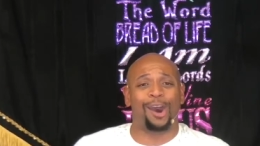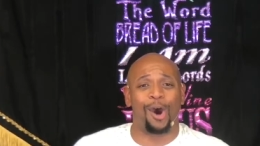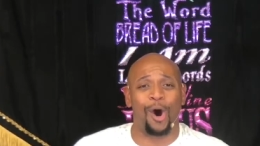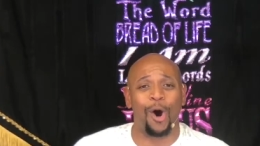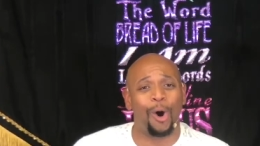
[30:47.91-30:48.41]

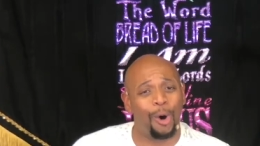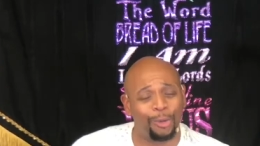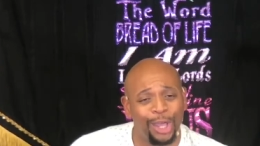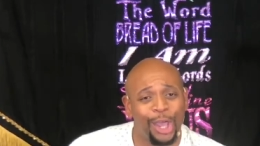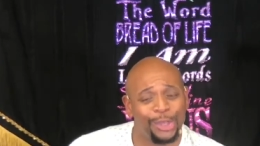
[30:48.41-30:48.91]

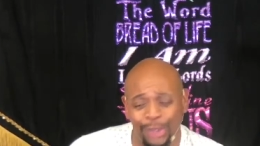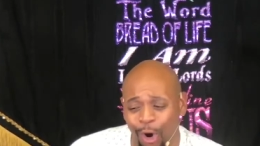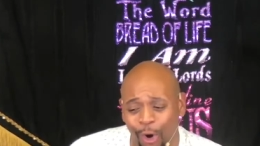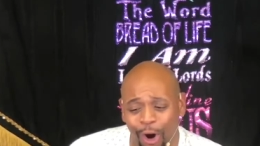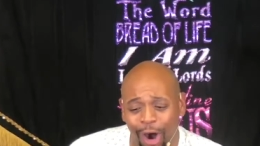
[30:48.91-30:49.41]
hold
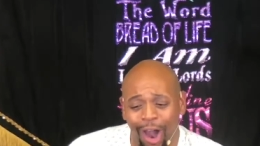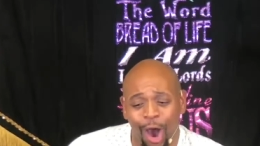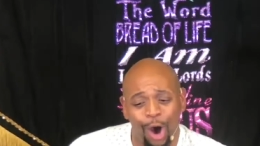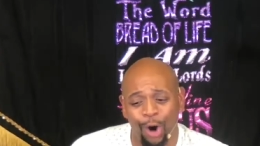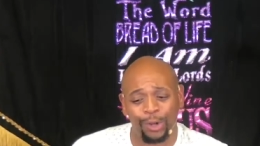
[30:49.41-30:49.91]
your
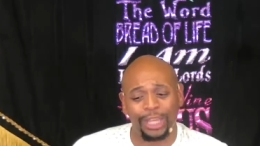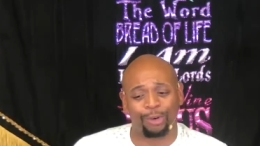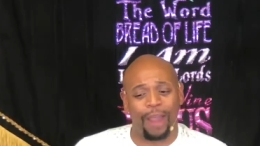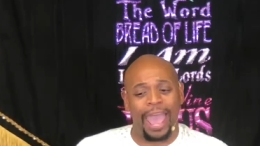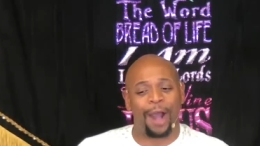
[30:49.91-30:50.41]
holy
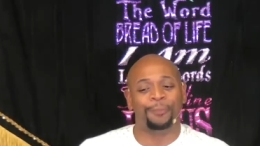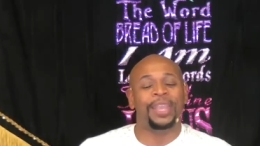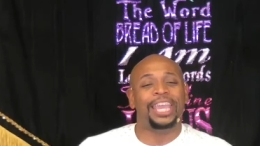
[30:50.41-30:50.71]
ground.